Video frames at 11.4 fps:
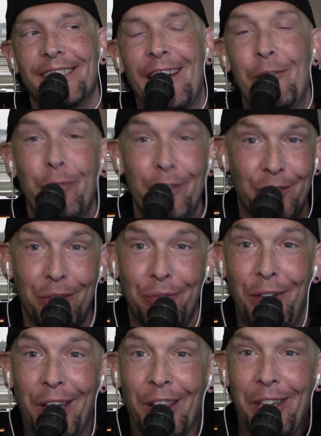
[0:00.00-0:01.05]
I wish the
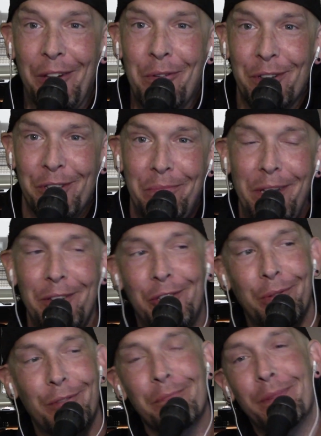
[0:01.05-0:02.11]
feeling was
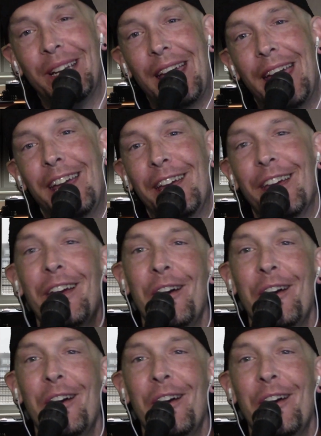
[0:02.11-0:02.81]
mutual, but hey,